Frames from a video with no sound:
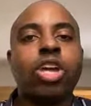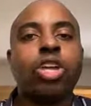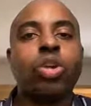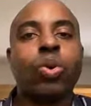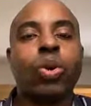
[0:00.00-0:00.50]

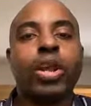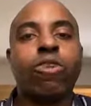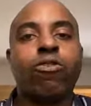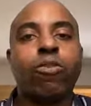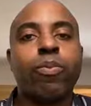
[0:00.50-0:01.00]
your
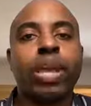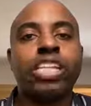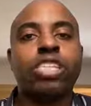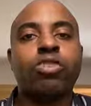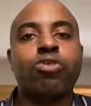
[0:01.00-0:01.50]

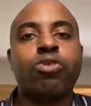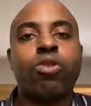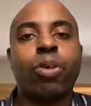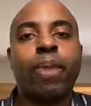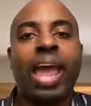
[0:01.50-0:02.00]
information
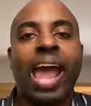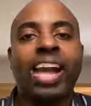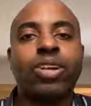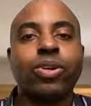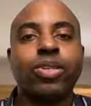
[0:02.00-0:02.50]
from
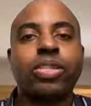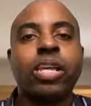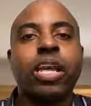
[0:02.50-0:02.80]
hackers